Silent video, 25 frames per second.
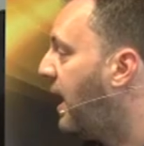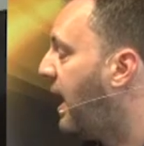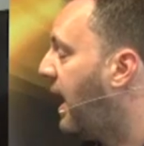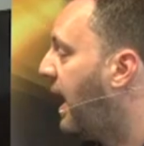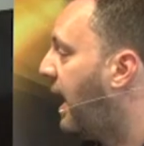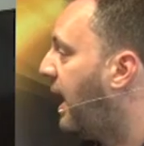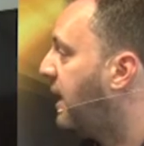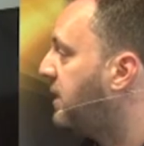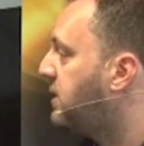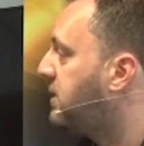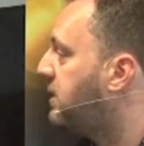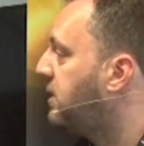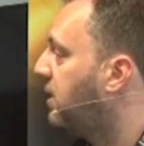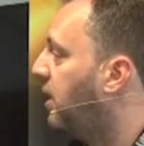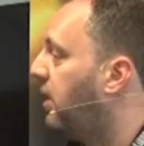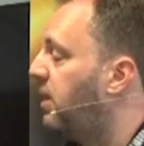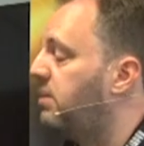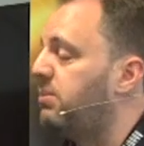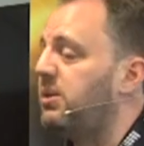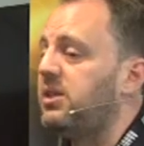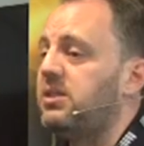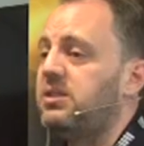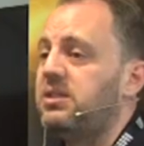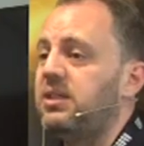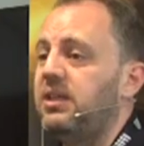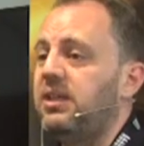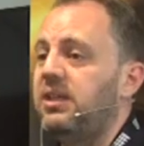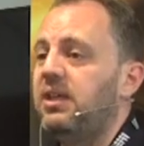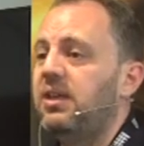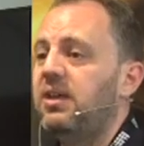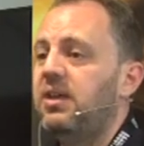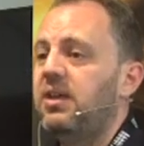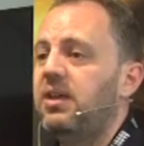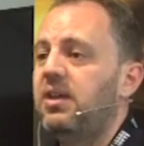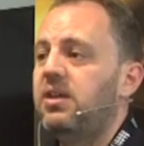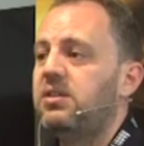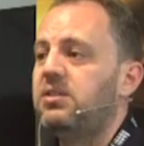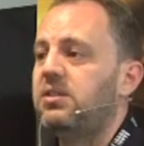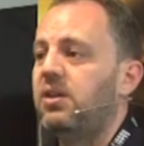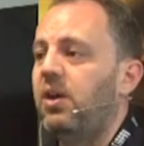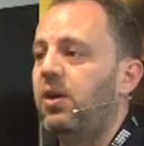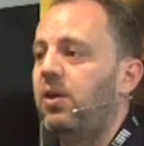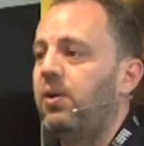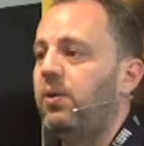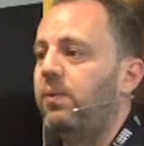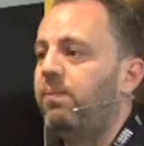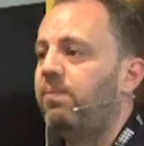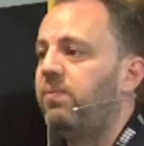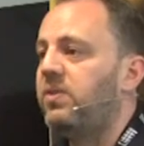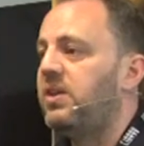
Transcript: at IBC. So